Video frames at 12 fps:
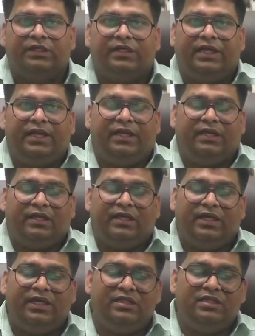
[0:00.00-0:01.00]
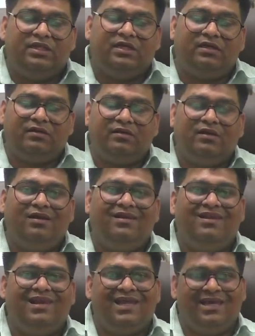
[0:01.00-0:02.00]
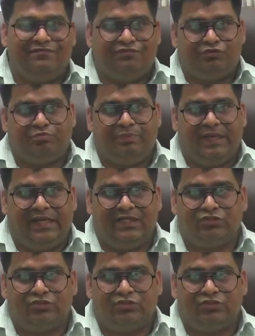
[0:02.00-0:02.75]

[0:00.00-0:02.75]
right, in their lifespan.